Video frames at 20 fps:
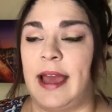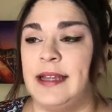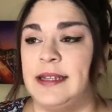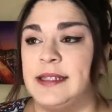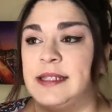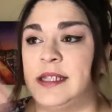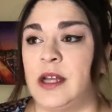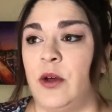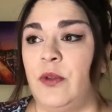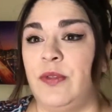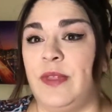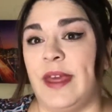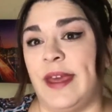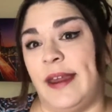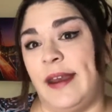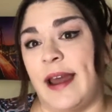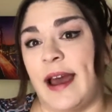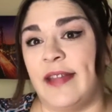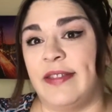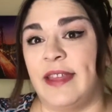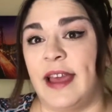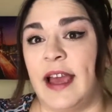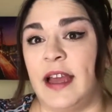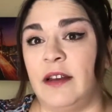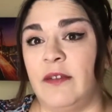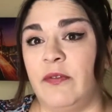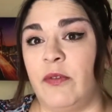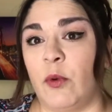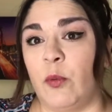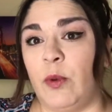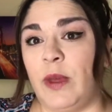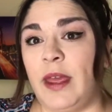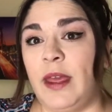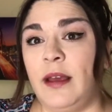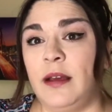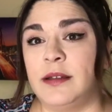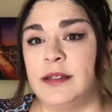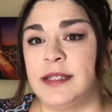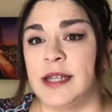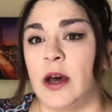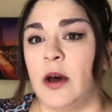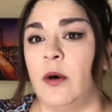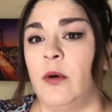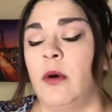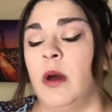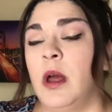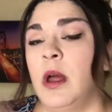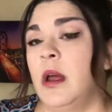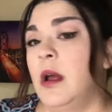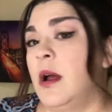And so then at the end of the week, so